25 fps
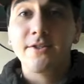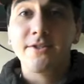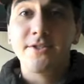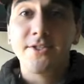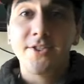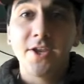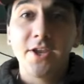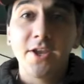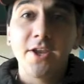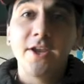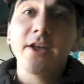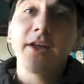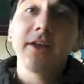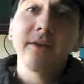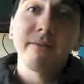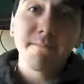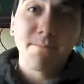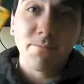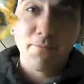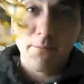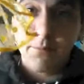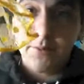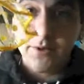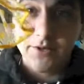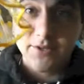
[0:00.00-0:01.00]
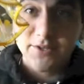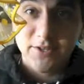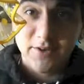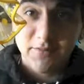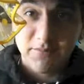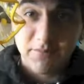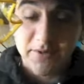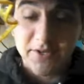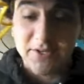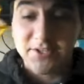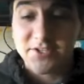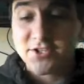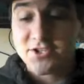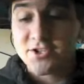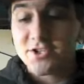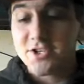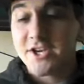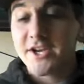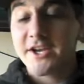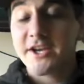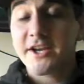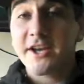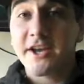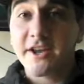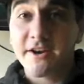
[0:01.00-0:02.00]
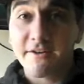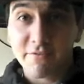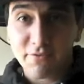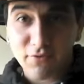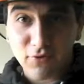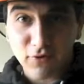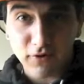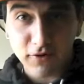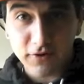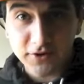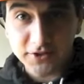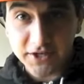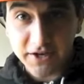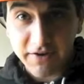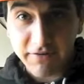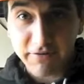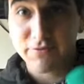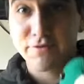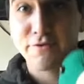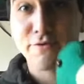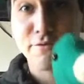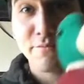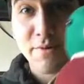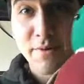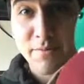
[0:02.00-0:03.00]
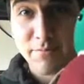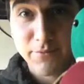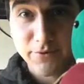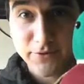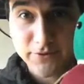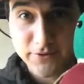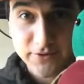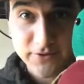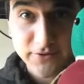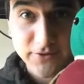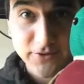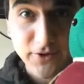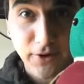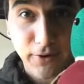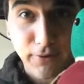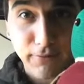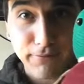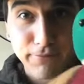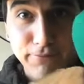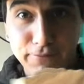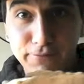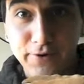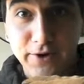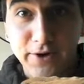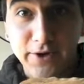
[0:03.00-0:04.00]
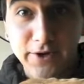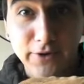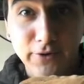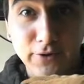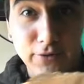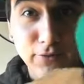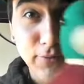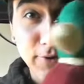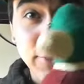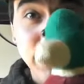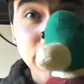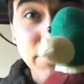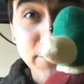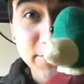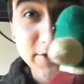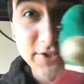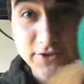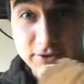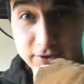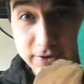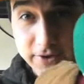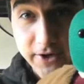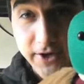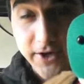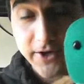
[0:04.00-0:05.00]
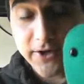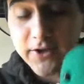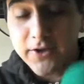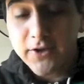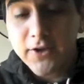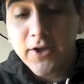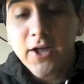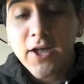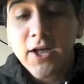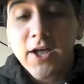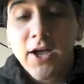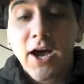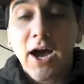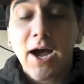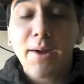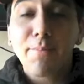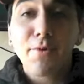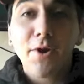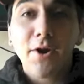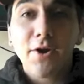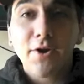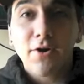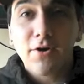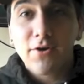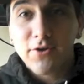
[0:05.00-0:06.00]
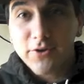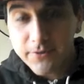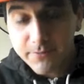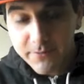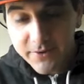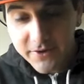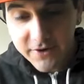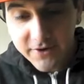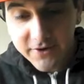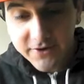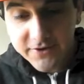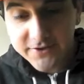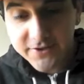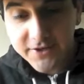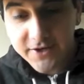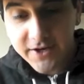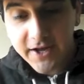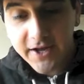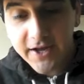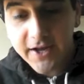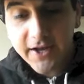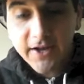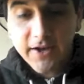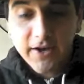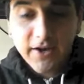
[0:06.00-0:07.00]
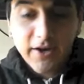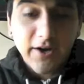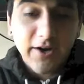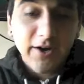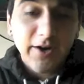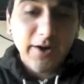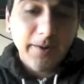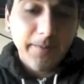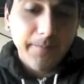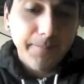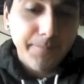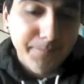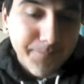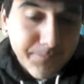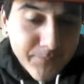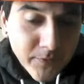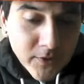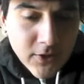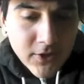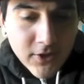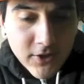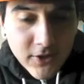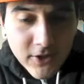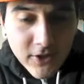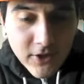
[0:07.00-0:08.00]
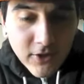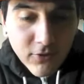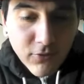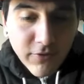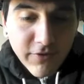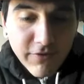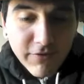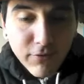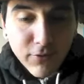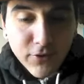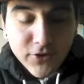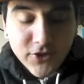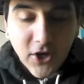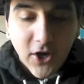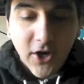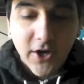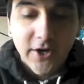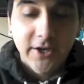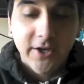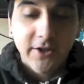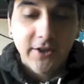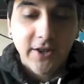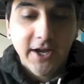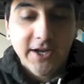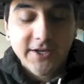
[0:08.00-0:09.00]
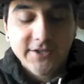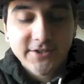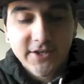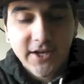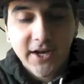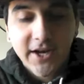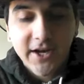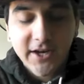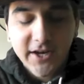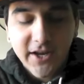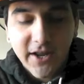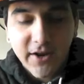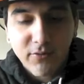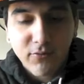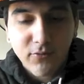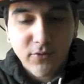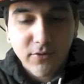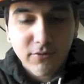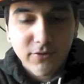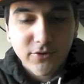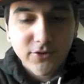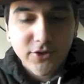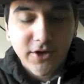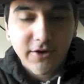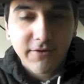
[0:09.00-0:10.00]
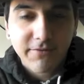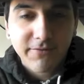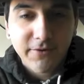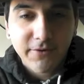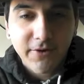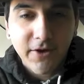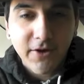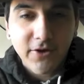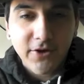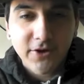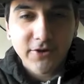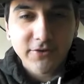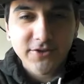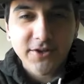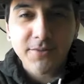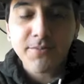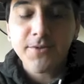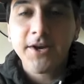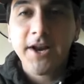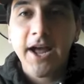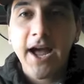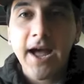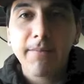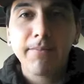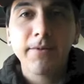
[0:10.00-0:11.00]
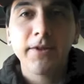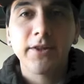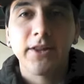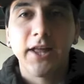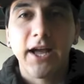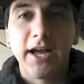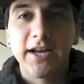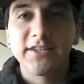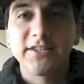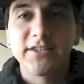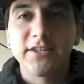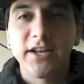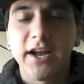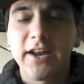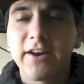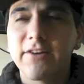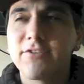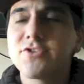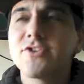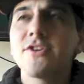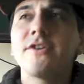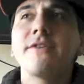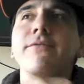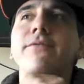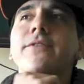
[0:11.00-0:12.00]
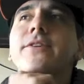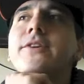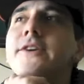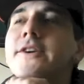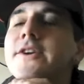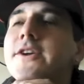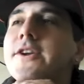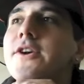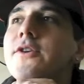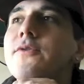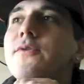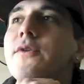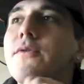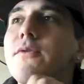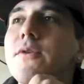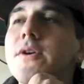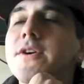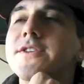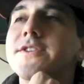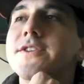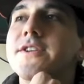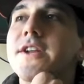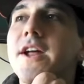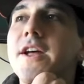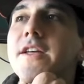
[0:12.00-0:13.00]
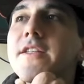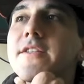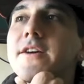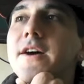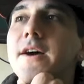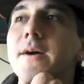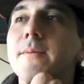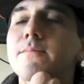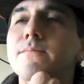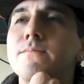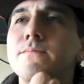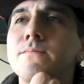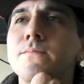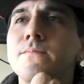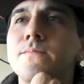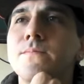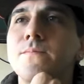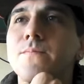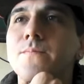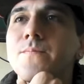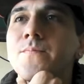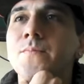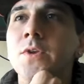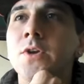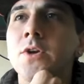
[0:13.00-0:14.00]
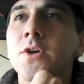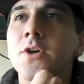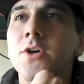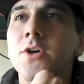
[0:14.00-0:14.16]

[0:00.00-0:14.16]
the infamous Miss Chick, and of course everyone remembers, don't fuck with Mr. Duck. I brought all of them here today. Um, we were talking last night and we were trying to figure out, you know, something happened last night. I was trying to figure, you know, what was it? I thought, hmm,